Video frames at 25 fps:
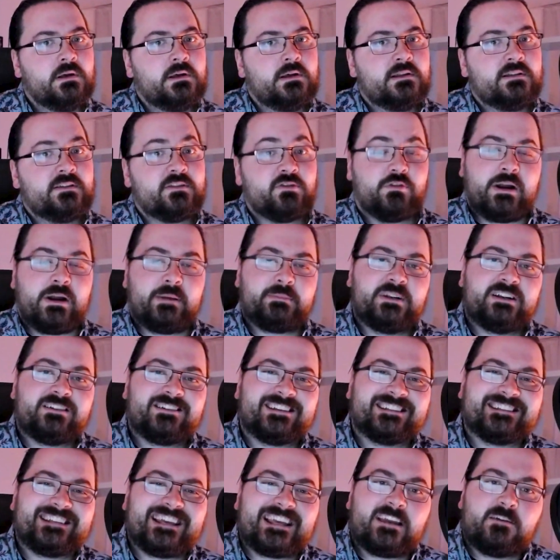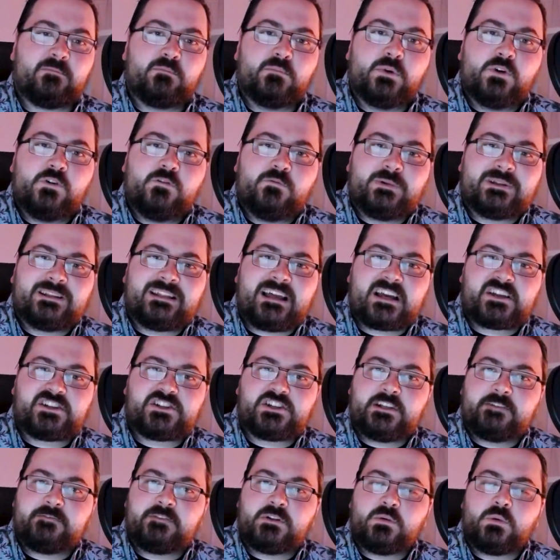The grappler can take a movement action
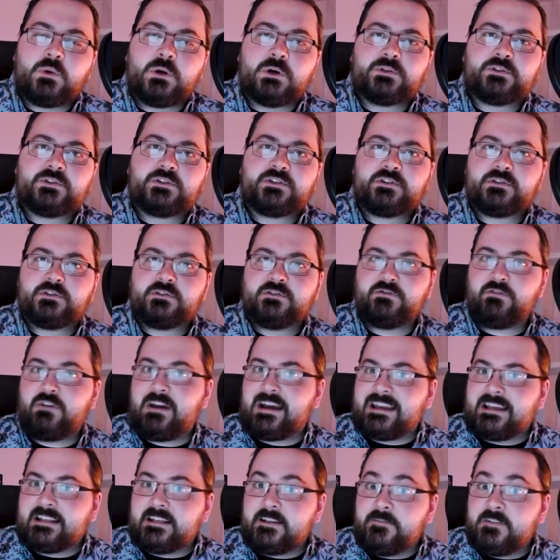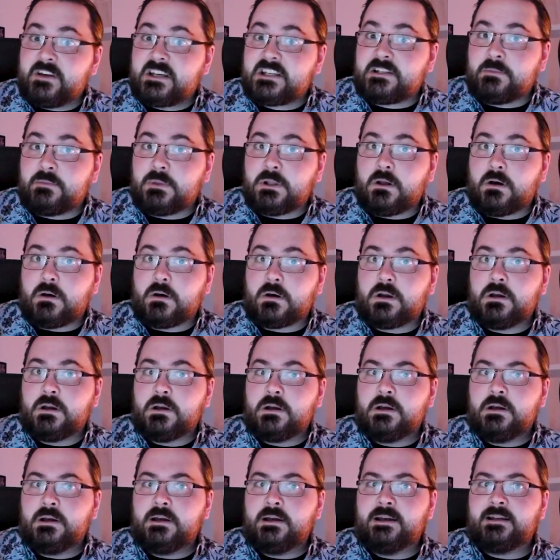if they want, dragging the victim along.
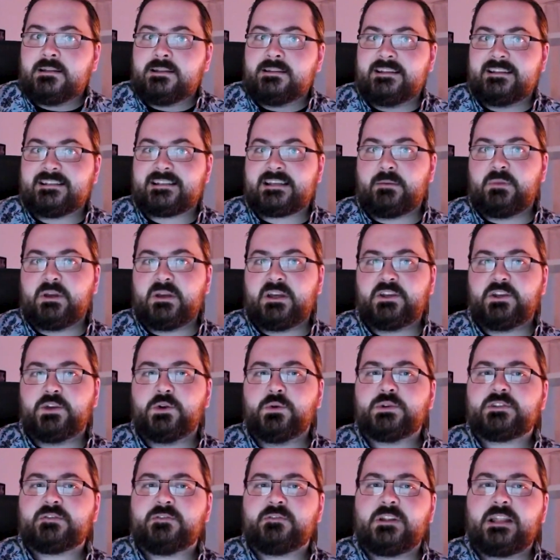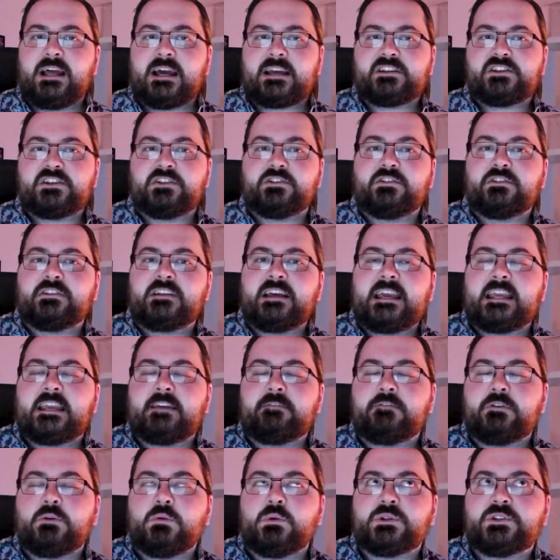This can be a useful action to take if
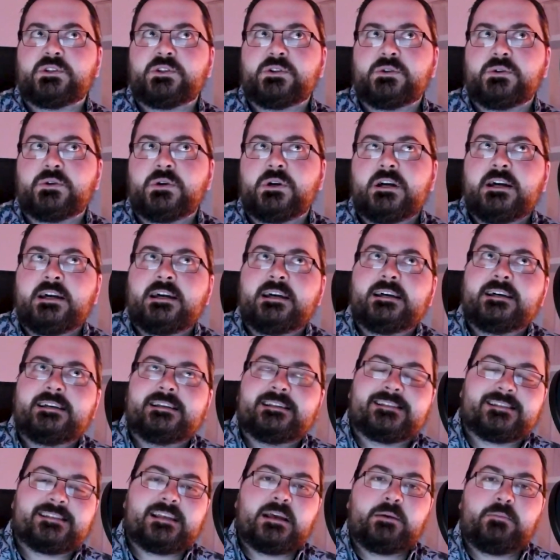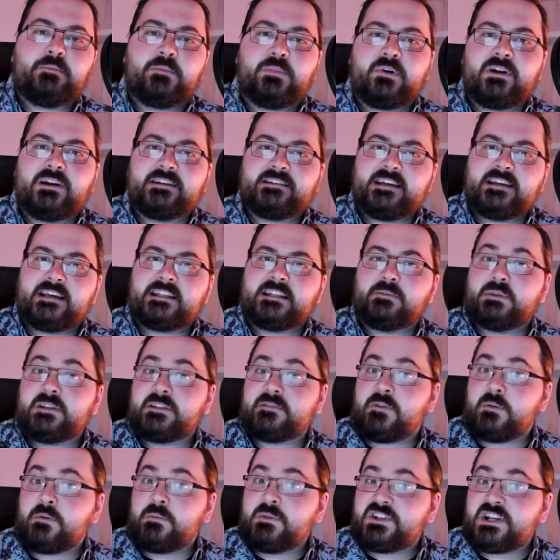you want to separate enemies
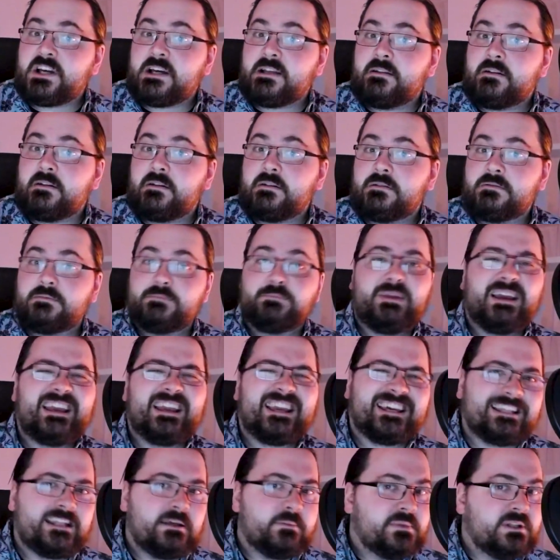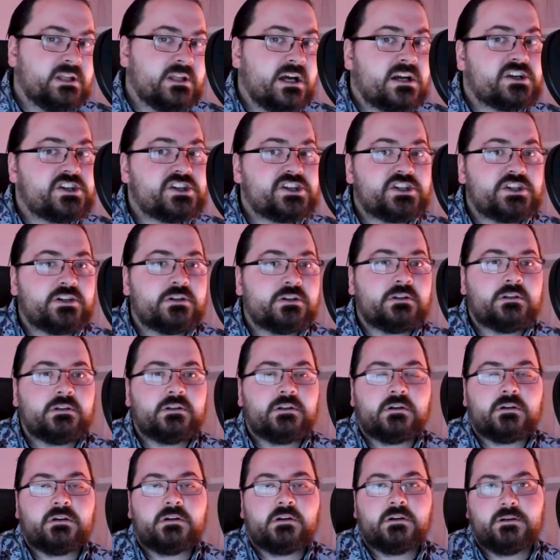from each other, make an abduction,
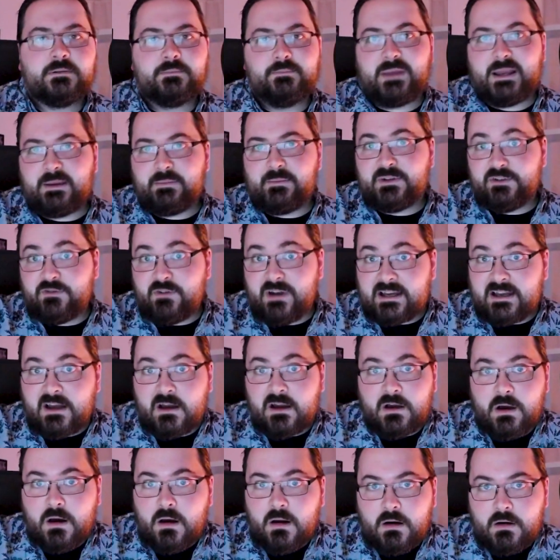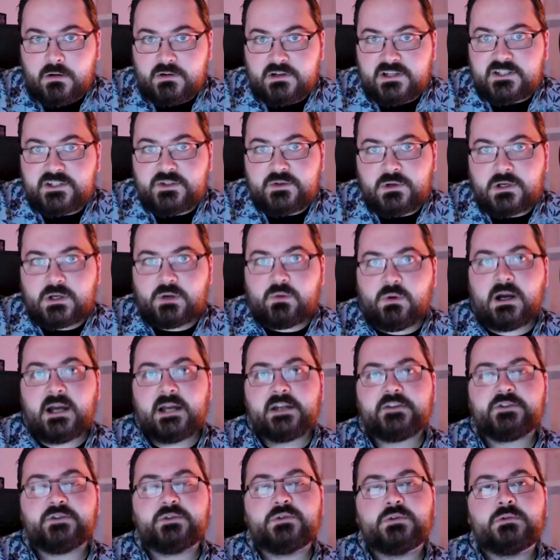or maybe drag a guard into a
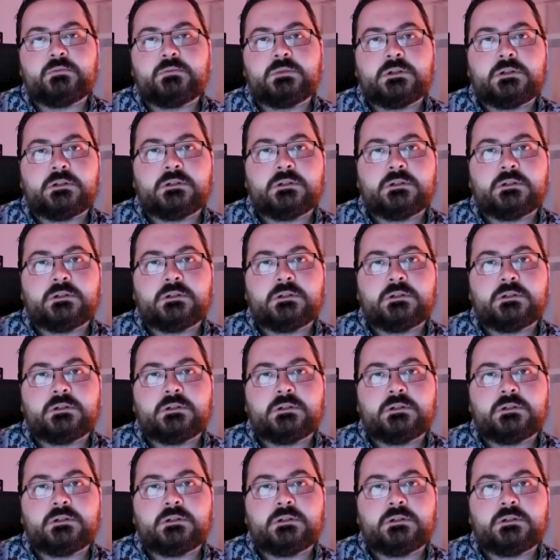quiet room.